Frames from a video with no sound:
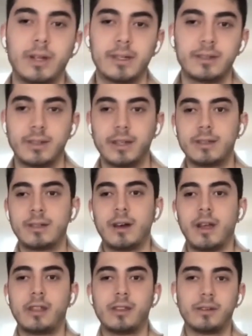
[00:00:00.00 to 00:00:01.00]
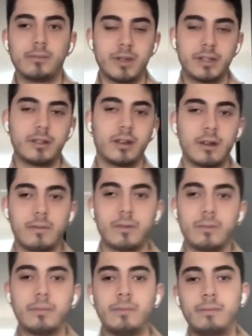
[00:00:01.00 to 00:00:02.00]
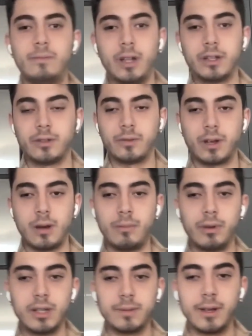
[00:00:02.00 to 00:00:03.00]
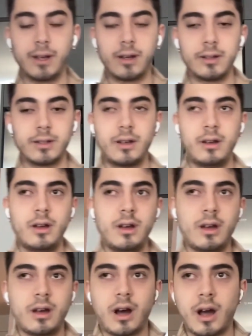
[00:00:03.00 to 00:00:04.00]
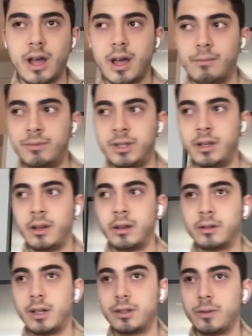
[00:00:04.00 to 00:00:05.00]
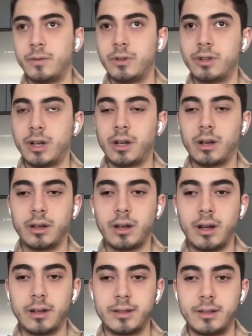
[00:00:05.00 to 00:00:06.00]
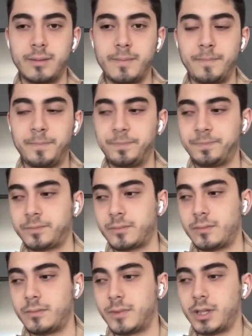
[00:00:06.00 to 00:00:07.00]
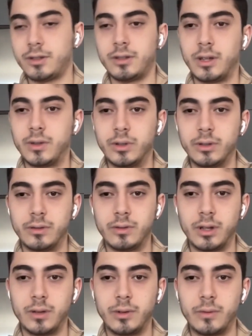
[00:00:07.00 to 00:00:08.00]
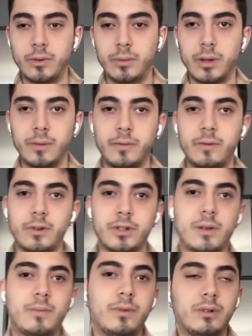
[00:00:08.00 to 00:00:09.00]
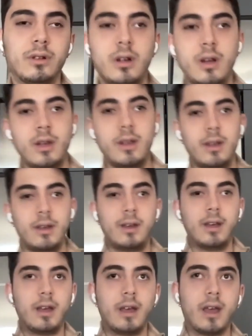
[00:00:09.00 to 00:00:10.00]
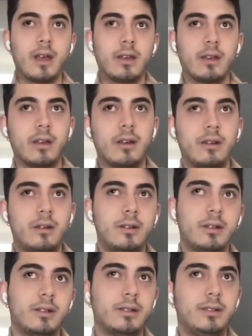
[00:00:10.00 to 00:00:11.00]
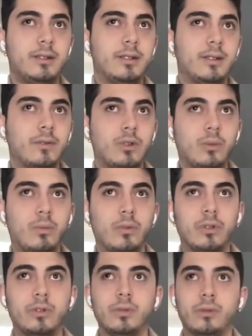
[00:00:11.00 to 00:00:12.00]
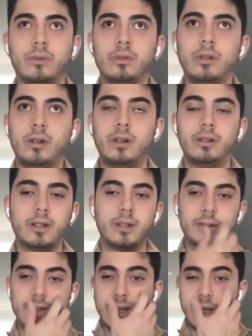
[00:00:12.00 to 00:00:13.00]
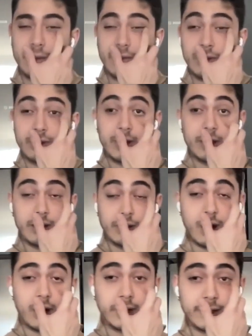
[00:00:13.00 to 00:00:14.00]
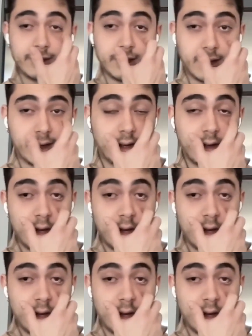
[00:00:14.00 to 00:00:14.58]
place. That's, I think, missing from lots of companies, because I am seeing lots of retargeting ads that's not really relevant for me. For example, a developer tool that is evaluating HockeyStack